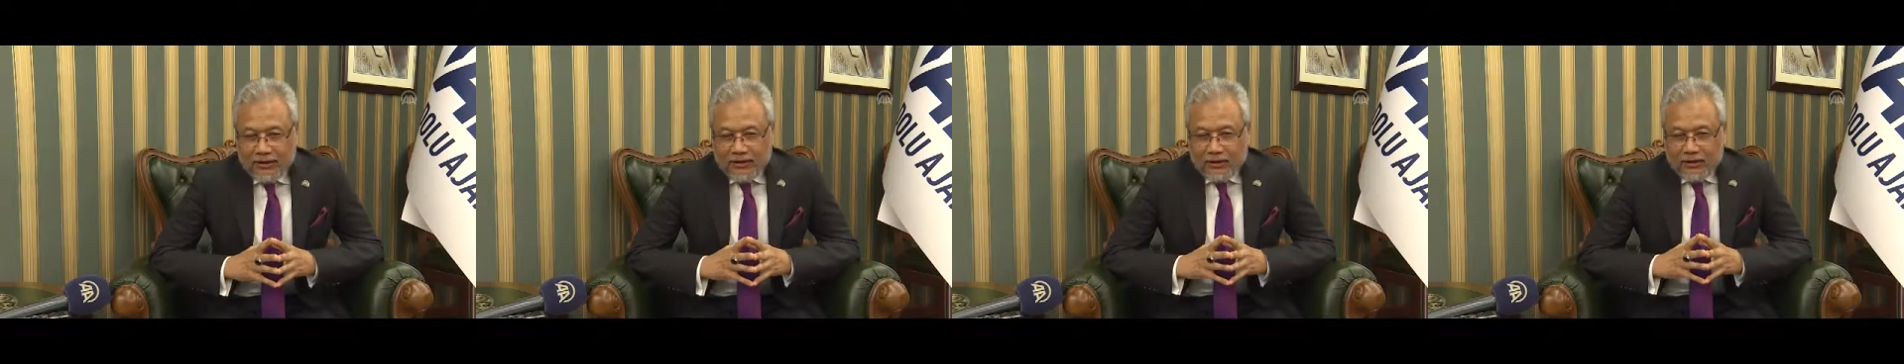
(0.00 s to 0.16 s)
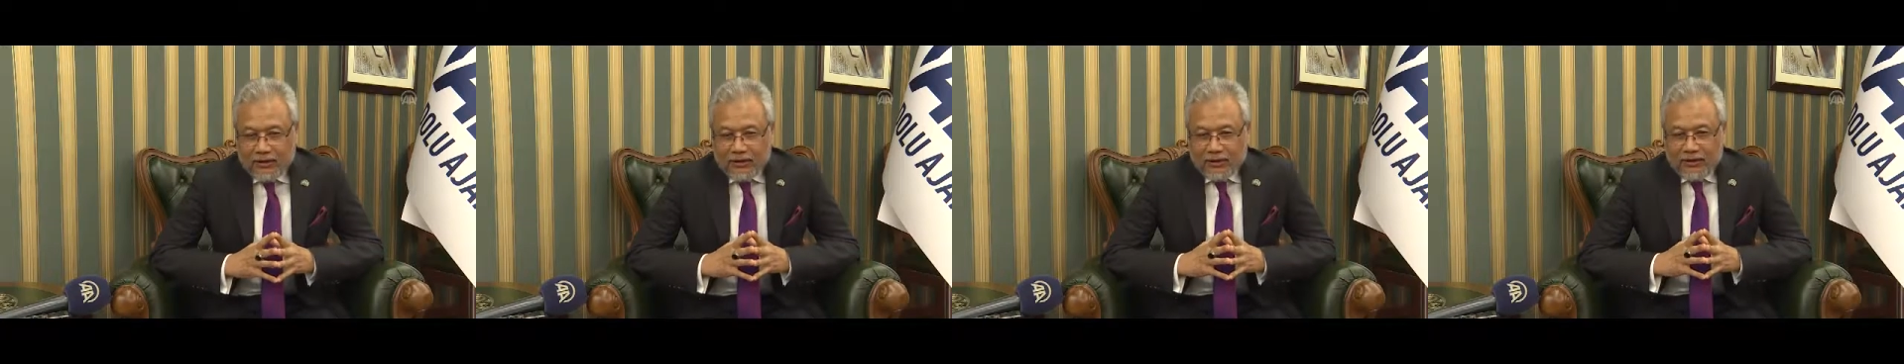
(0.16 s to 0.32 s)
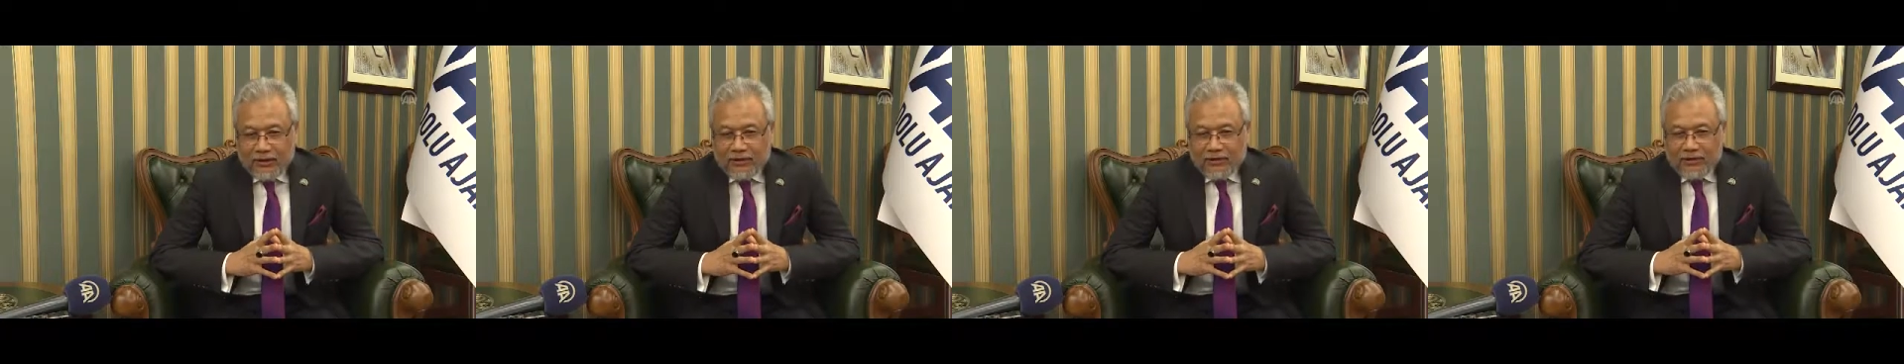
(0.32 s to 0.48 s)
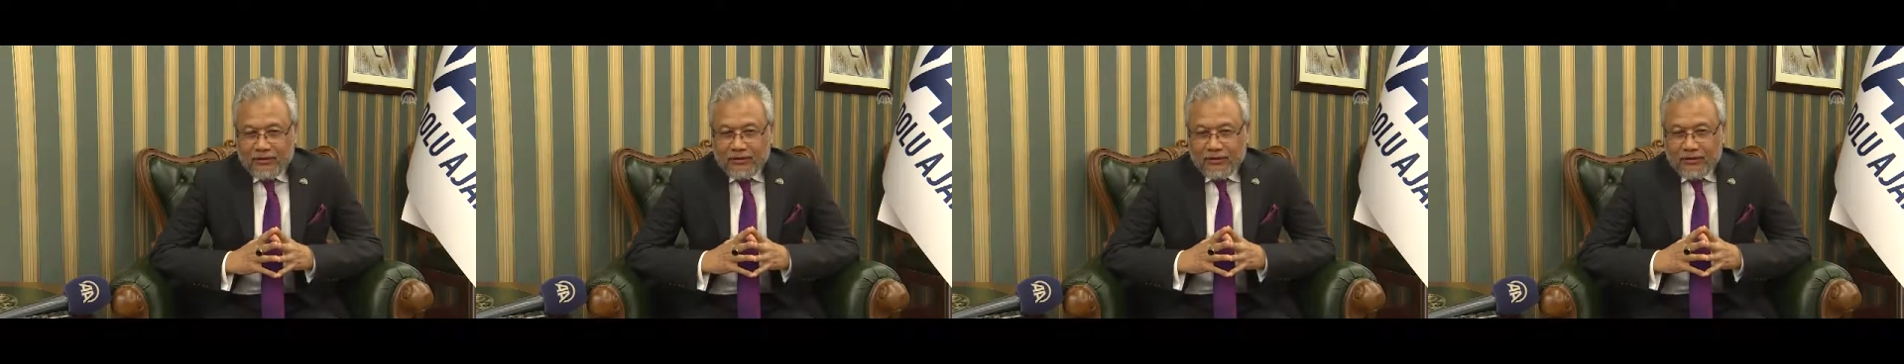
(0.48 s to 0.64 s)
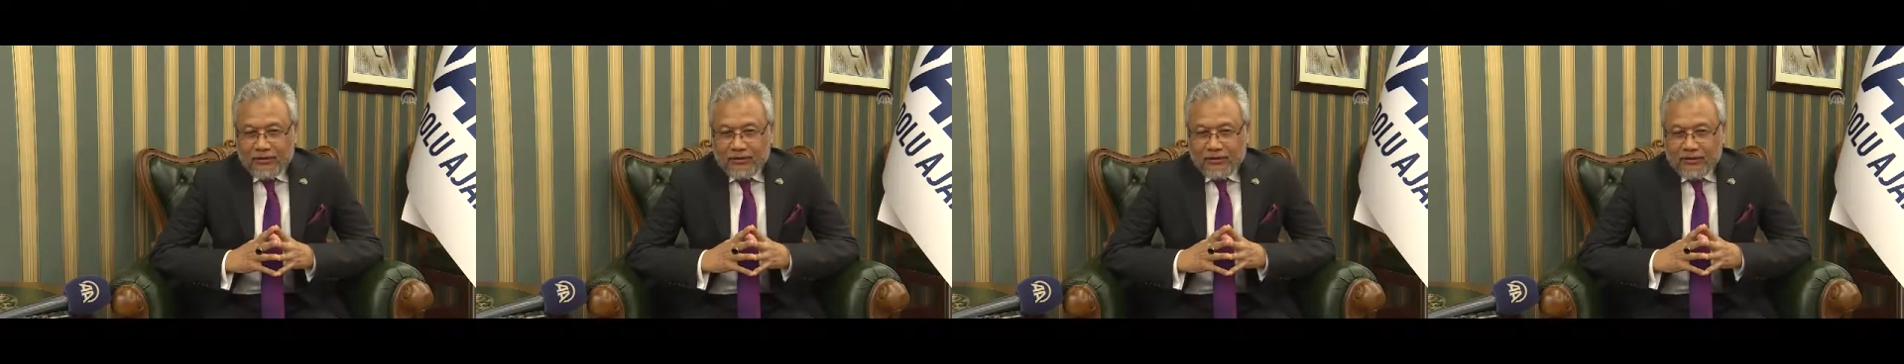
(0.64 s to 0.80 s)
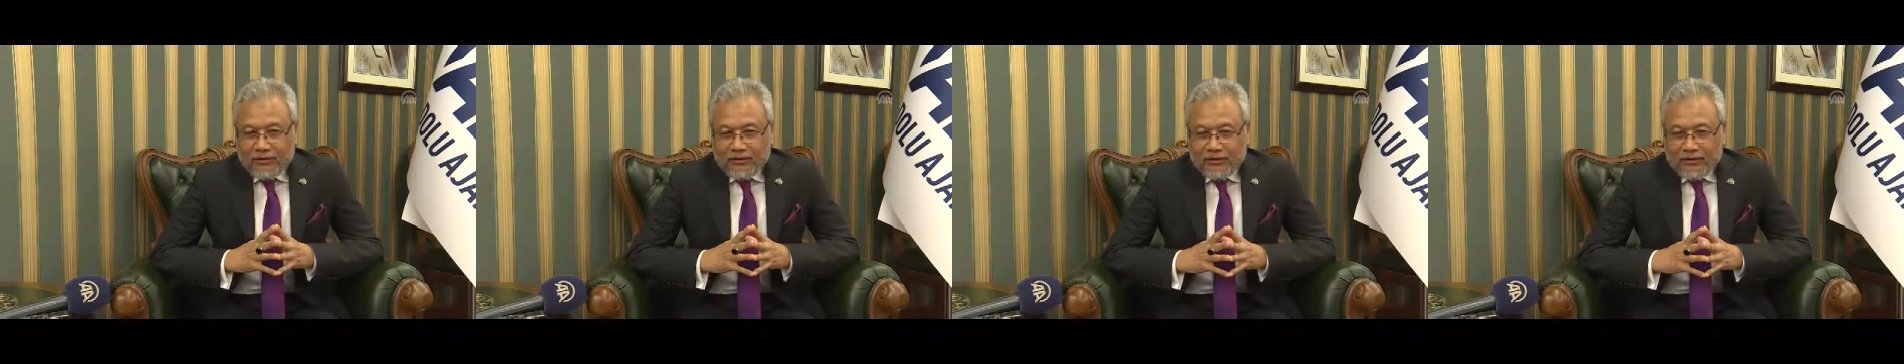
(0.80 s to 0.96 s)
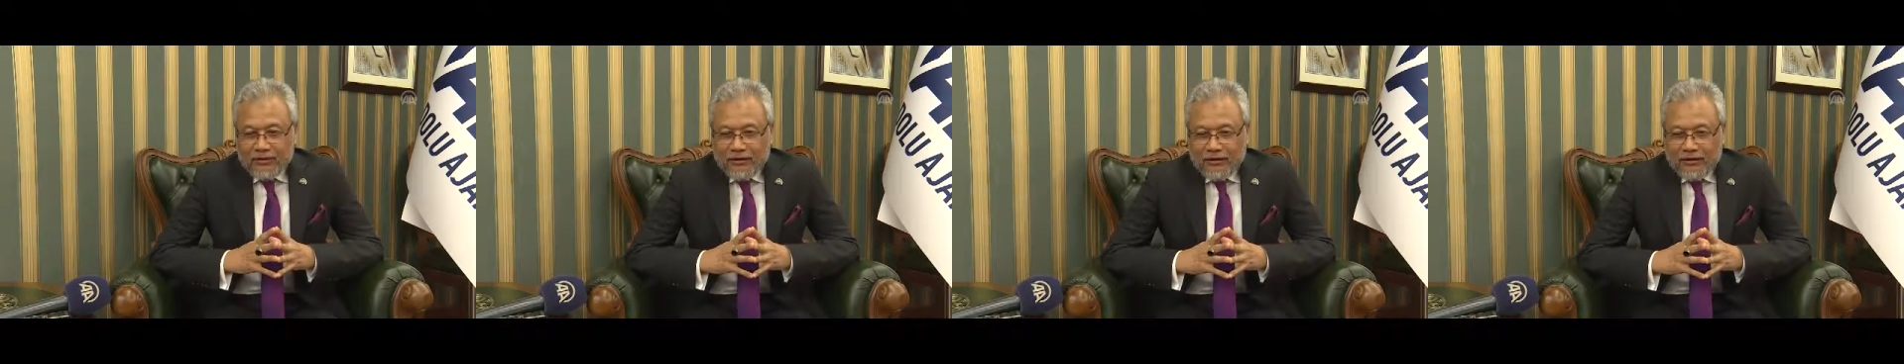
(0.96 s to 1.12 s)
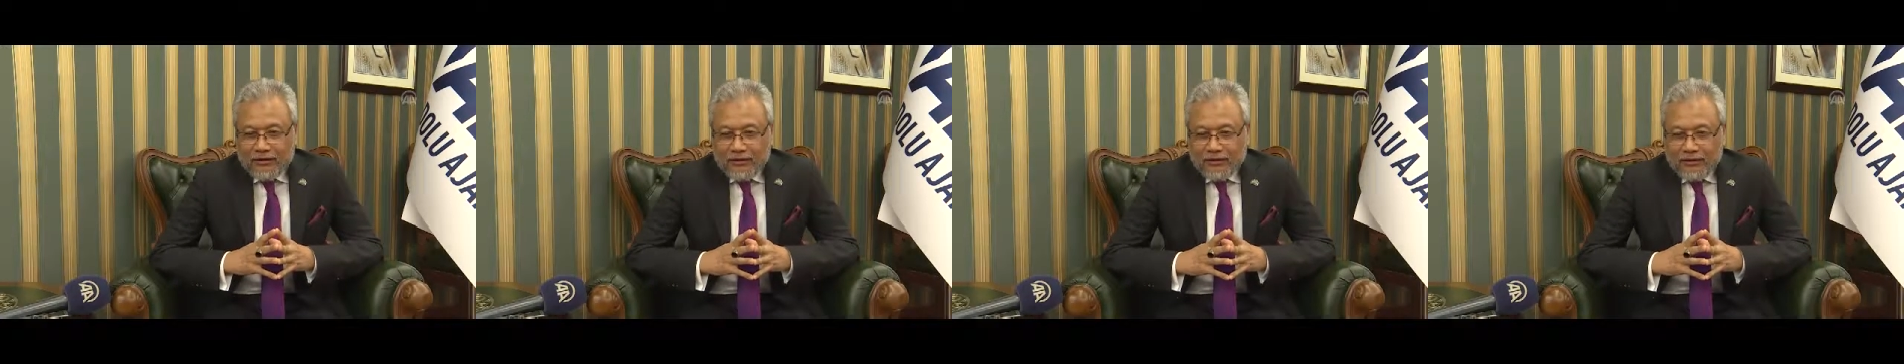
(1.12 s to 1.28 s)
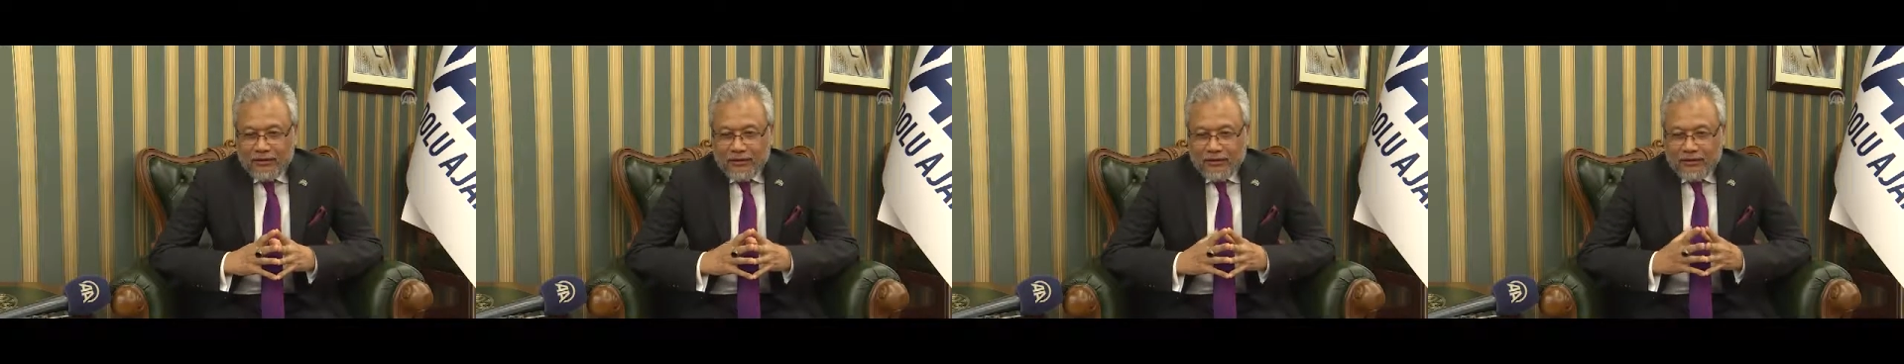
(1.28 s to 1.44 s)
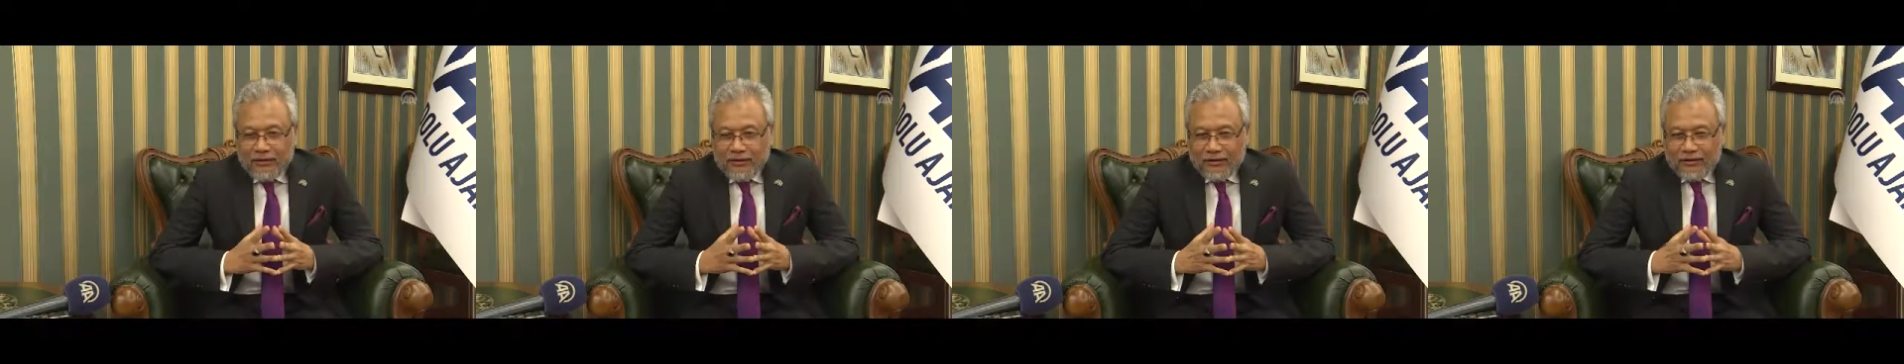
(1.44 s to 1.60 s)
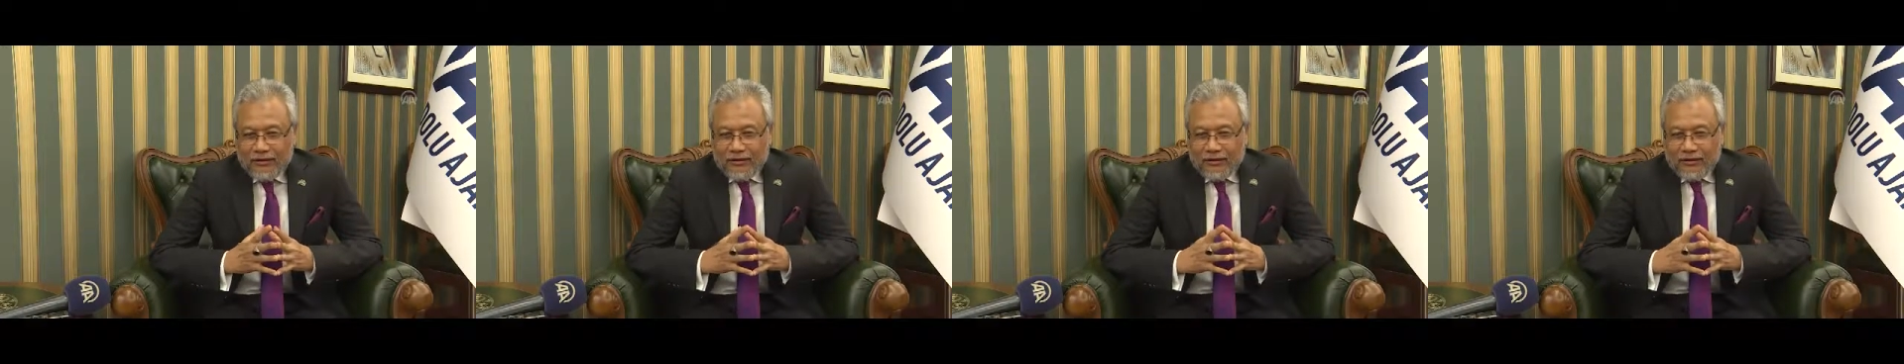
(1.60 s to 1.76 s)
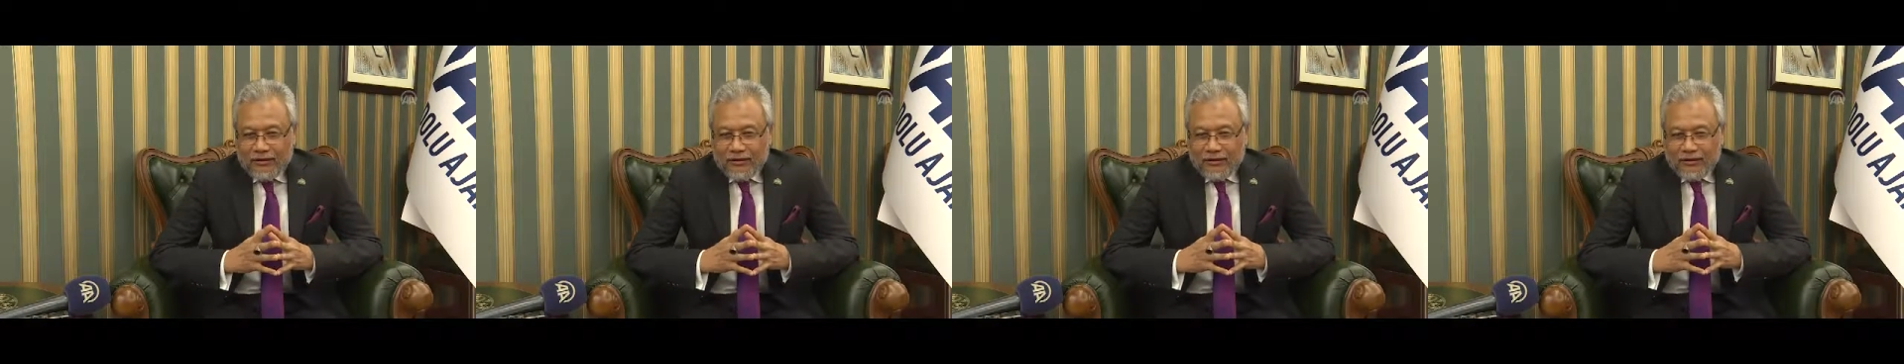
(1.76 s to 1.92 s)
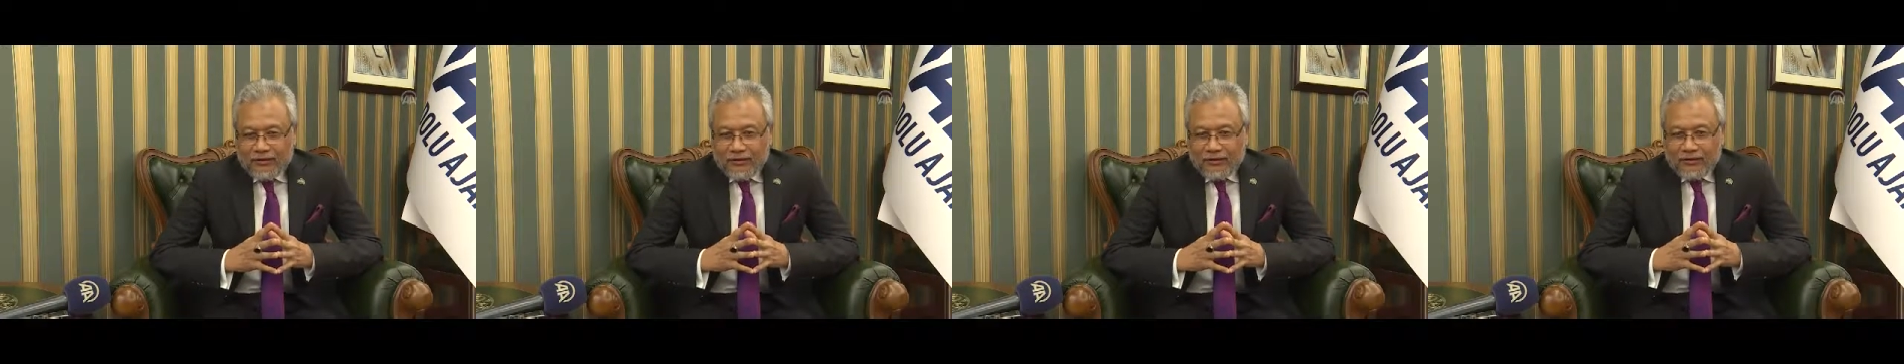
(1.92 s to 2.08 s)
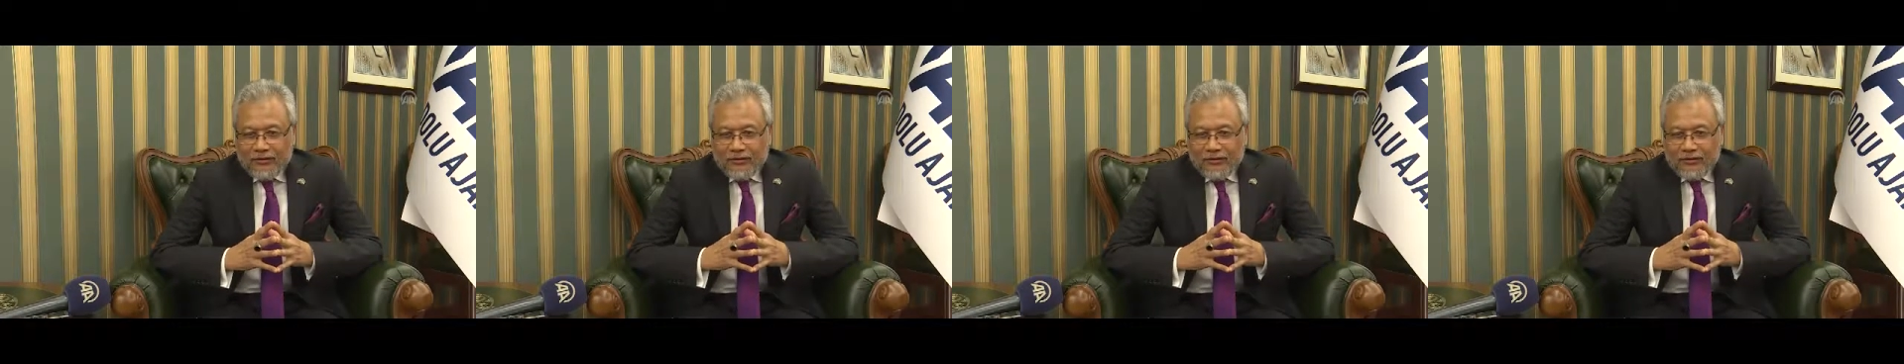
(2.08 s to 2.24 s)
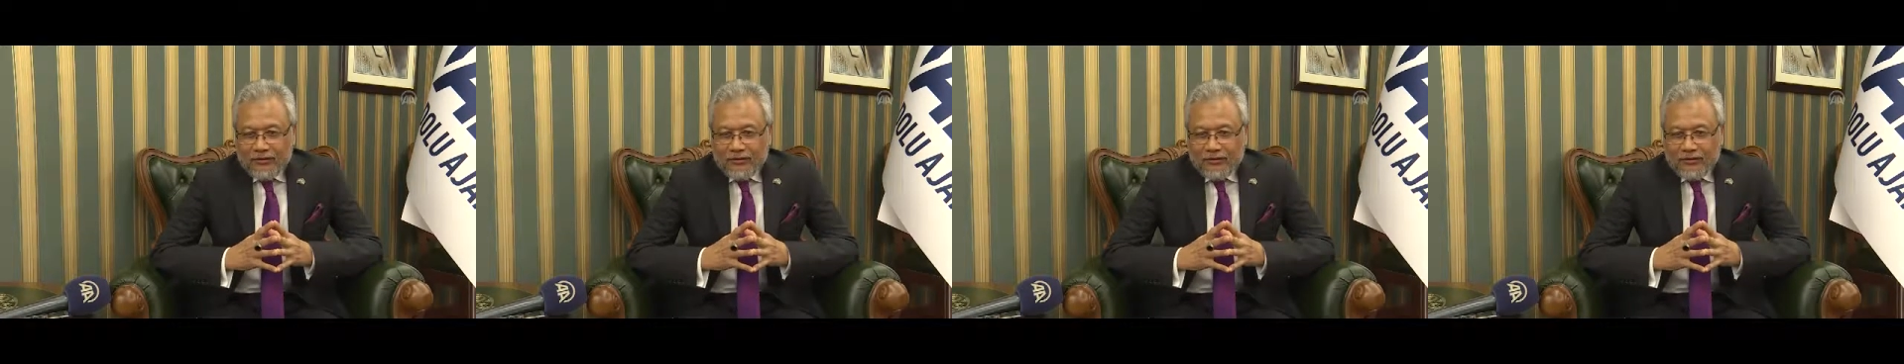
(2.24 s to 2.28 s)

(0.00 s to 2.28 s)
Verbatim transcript: with the uh,